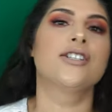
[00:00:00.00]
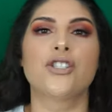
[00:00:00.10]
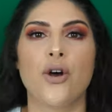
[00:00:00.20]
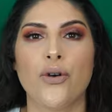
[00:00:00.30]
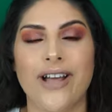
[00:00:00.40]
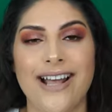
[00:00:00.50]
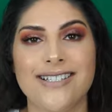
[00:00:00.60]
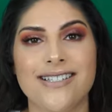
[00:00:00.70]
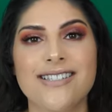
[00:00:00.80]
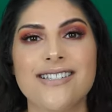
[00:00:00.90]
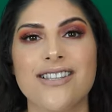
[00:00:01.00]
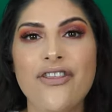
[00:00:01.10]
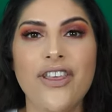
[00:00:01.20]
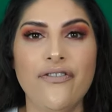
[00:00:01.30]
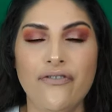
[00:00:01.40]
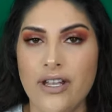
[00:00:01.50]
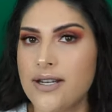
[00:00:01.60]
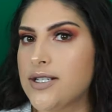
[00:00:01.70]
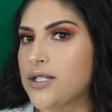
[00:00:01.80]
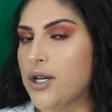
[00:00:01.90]
So guys, this is the
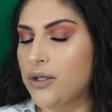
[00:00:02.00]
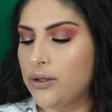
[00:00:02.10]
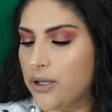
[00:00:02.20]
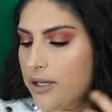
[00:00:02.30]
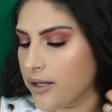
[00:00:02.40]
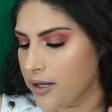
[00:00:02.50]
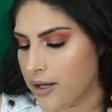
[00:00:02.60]
finished look.